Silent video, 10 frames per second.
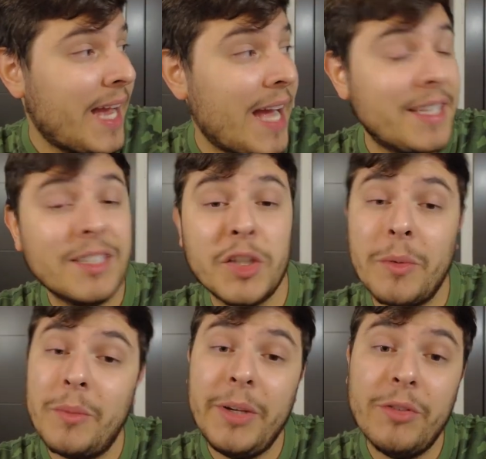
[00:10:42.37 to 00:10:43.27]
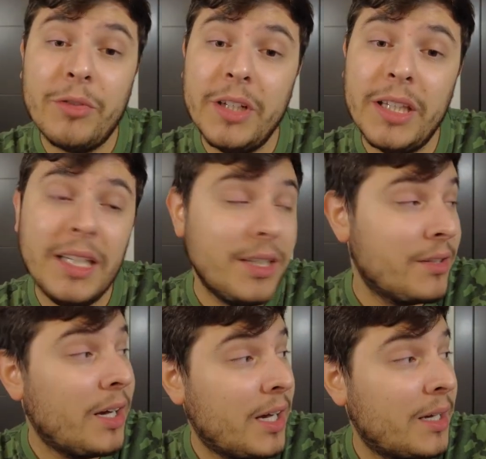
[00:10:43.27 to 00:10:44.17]
I think it's gonna be
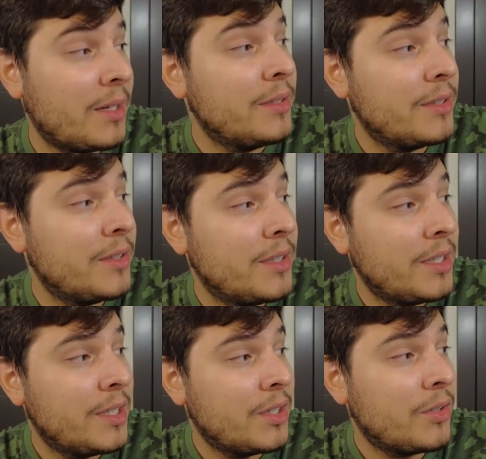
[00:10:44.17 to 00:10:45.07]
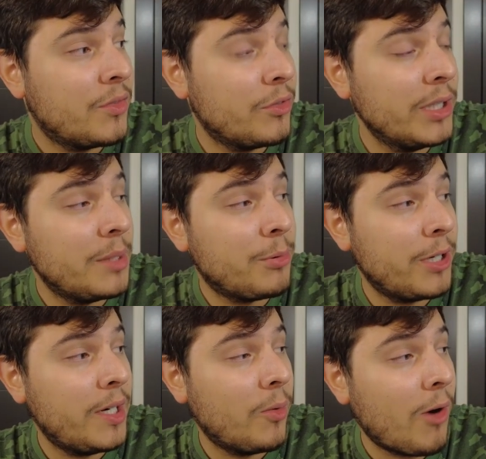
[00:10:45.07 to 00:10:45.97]
really. Uh, really
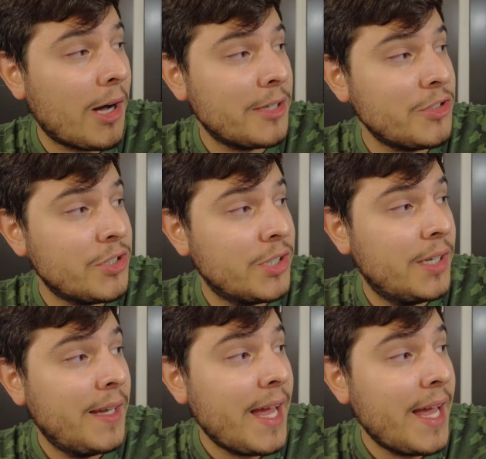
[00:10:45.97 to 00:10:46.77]
pretty to watch.